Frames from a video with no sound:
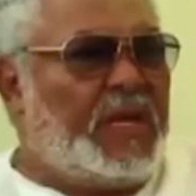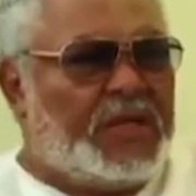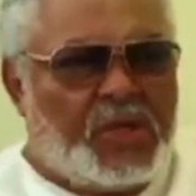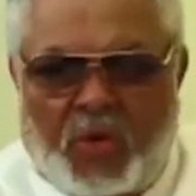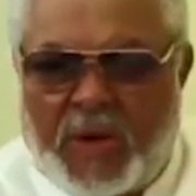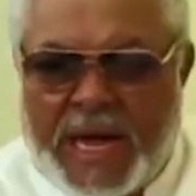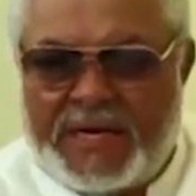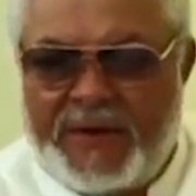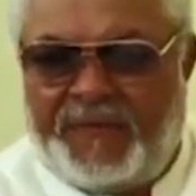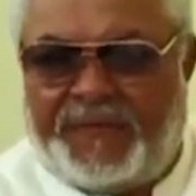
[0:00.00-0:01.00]
So I
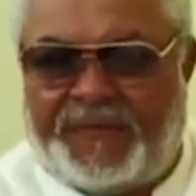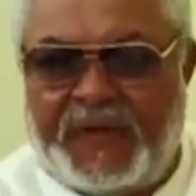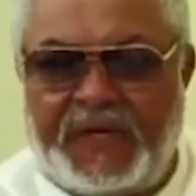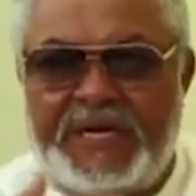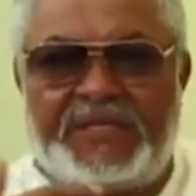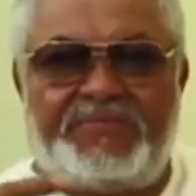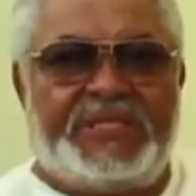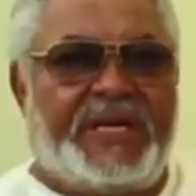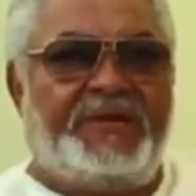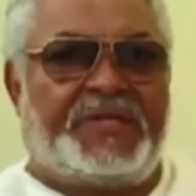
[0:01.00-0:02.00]
didn't feel
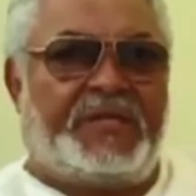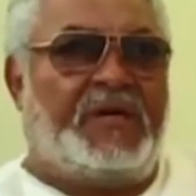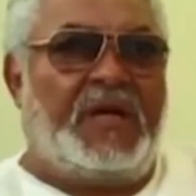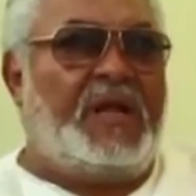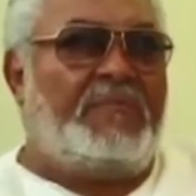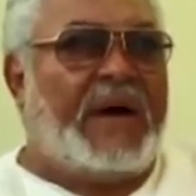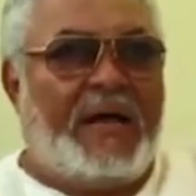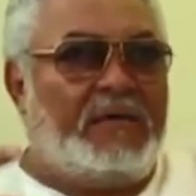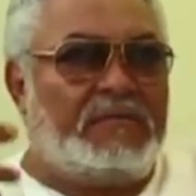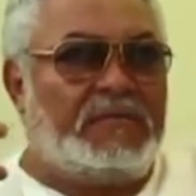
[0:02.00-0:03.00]
intimidated by,